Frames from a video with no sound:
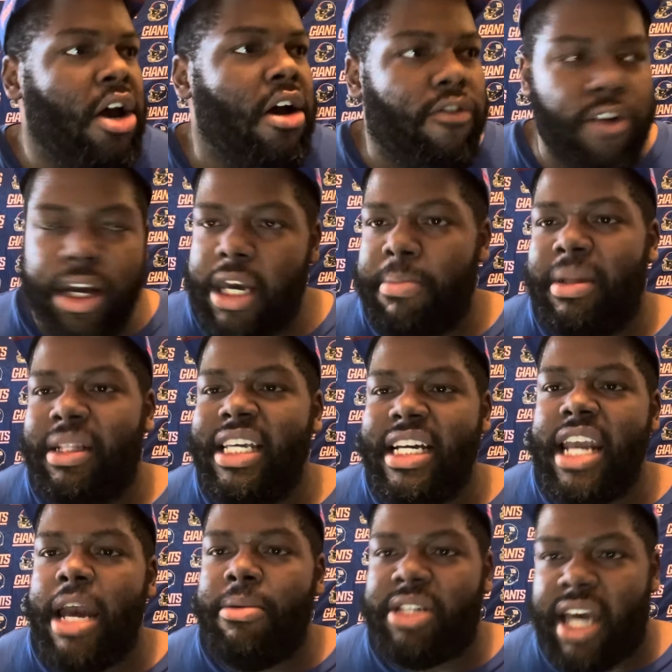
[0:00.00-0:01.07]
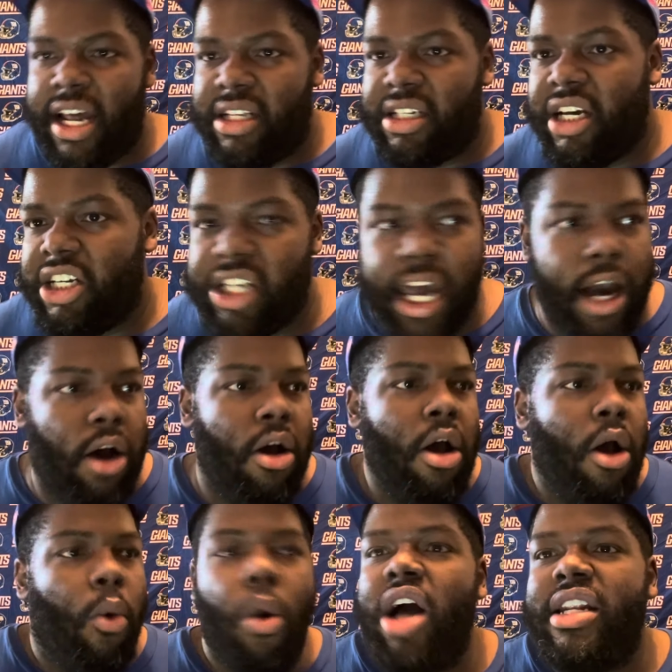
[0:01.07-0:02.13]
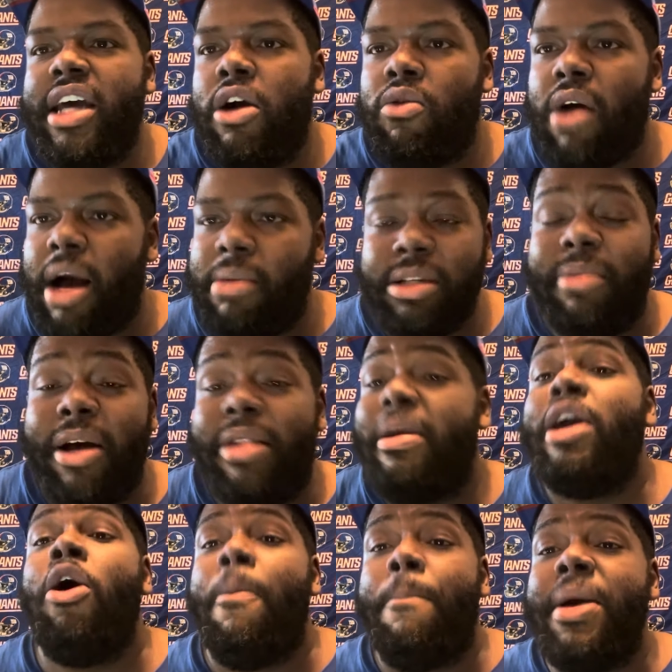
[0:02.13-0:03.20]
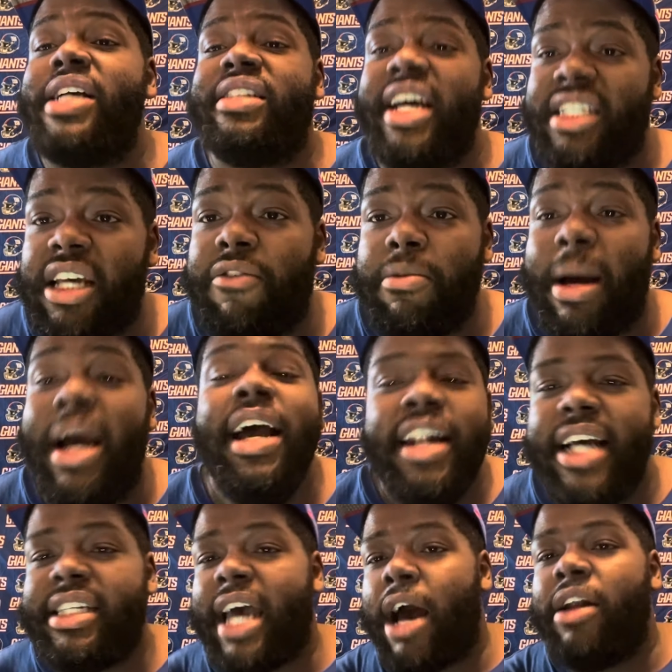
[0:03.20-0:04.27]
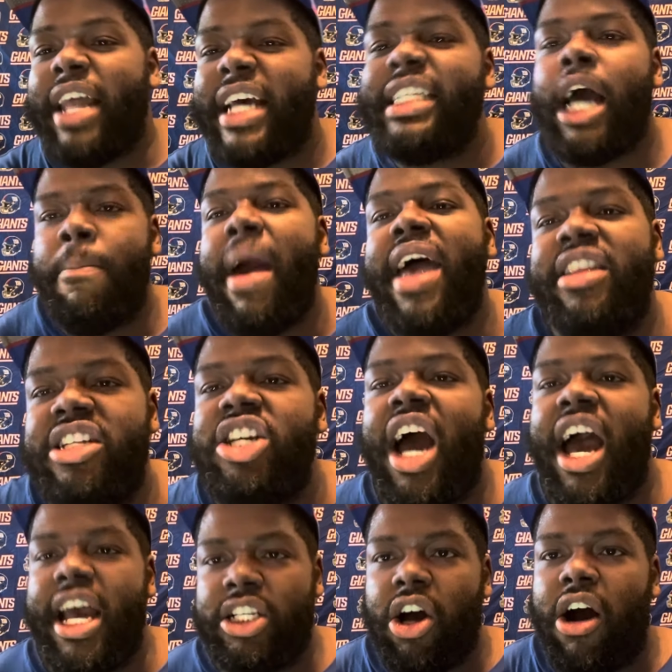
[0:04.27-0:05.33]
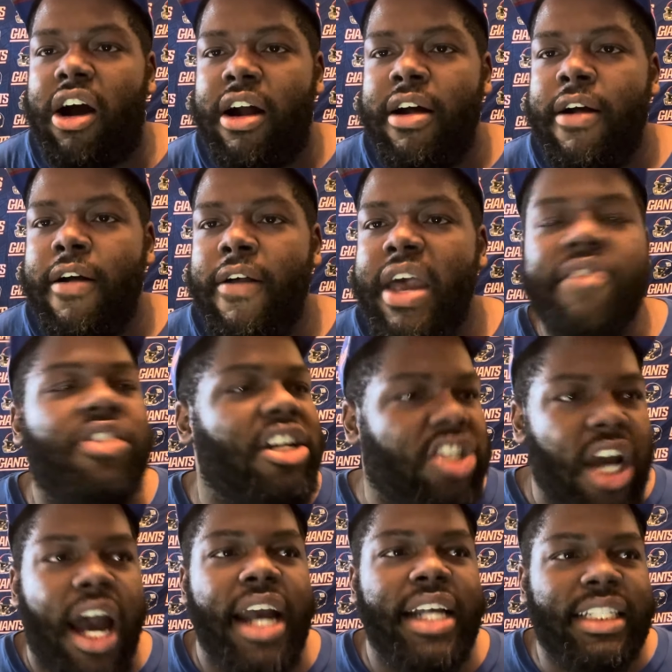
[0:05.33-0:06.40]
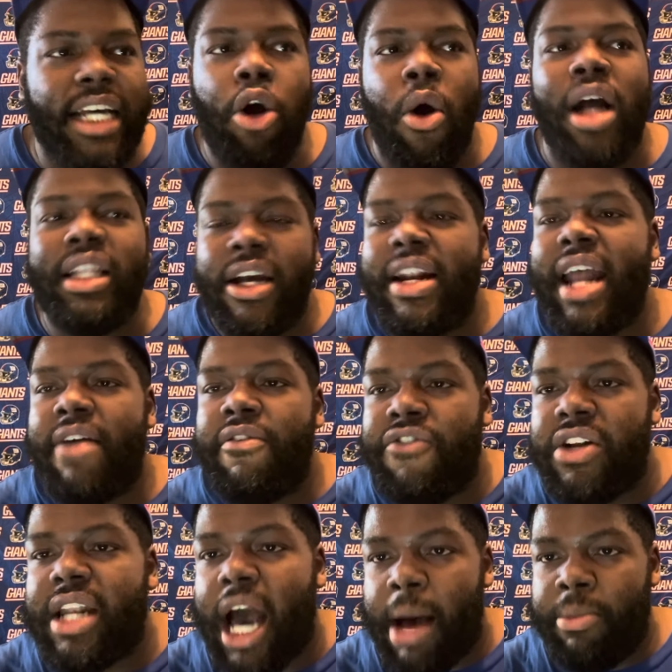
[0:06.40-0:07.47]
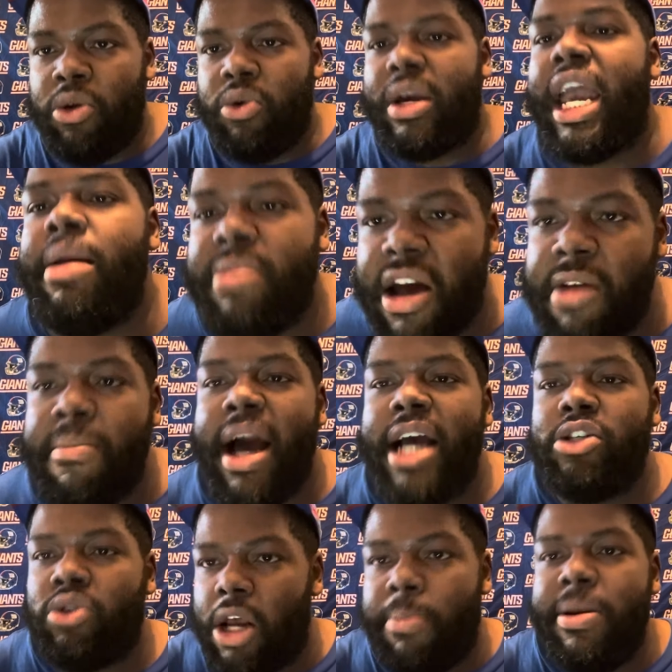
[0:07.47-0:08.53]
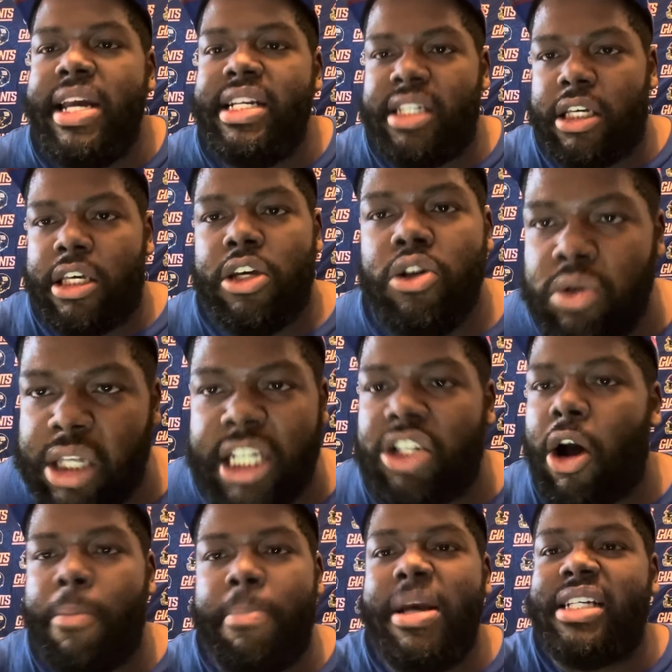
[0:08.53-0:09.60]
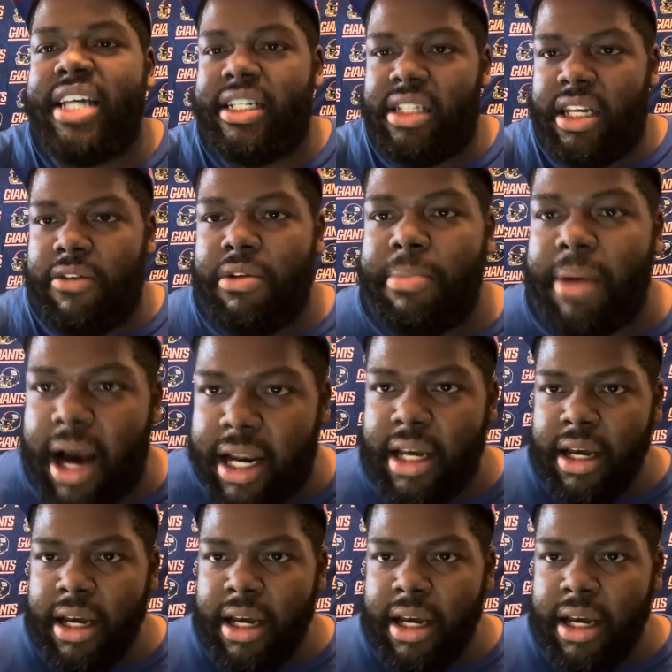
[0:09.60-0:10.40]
Freaking Malik Nabers had a touchdown. Wondell Robinson, they're going to piss test everybody. That's how bad the Giants are. If the Giants go out there and have a phenomenal game and everybody's on their P's and Q's, they start piss testing everybody.